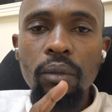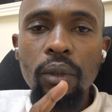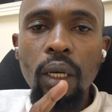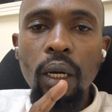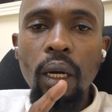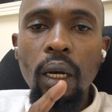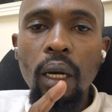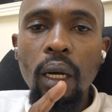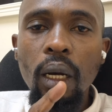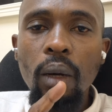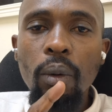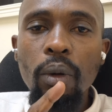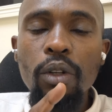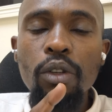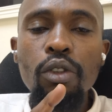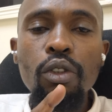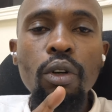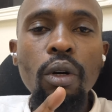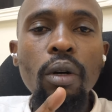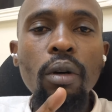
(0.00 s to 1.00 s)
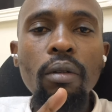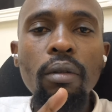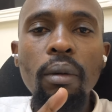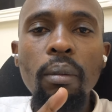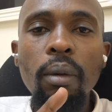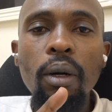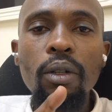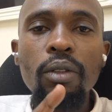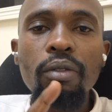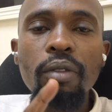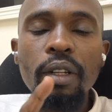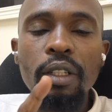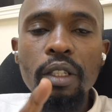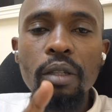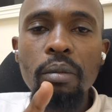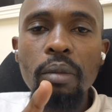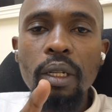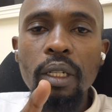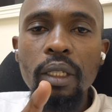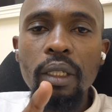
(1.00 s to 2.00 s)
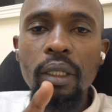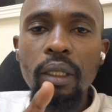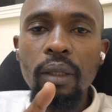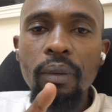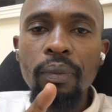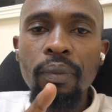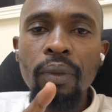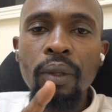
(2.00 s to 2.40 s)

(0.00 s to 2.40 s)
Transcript: When you talk about flexibility,